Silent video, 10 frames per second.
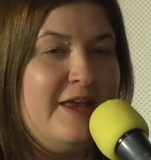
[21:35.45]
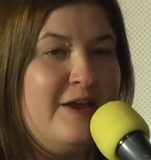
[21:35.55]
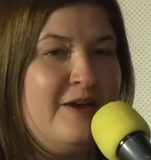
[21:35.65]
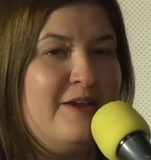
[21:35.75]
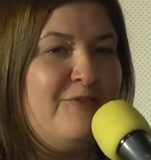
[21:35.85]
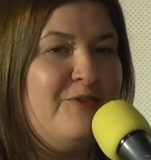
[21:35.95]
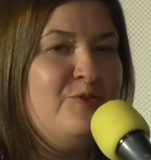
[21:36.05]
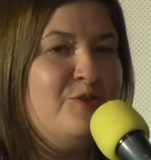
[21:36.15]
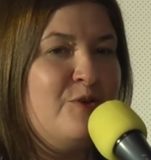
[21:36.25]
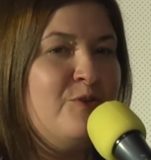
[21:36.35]
if
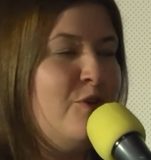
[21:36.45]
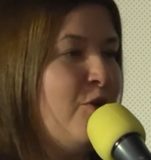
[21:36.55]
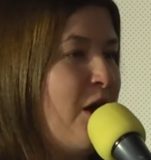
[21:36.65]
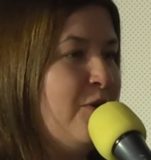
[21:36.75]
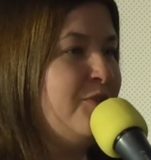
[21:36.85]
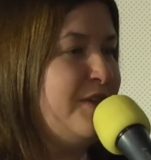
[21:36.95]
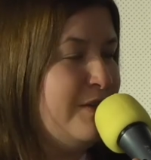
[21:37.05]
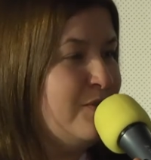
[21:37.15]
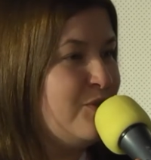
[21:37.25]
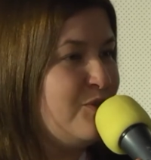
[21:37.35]
you don't know how to
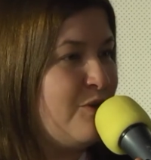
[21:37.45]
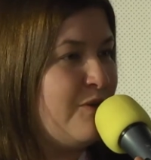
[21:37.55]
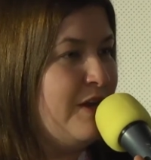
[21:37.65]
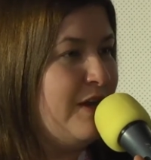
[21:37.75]
tell the story